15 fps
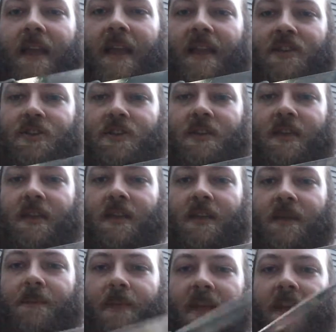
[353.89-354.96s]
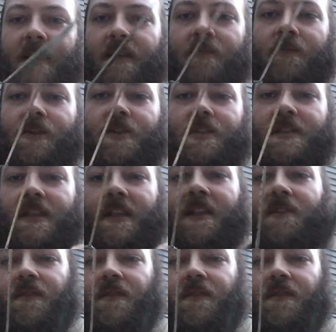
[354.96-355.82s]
HD companion, which is 1/8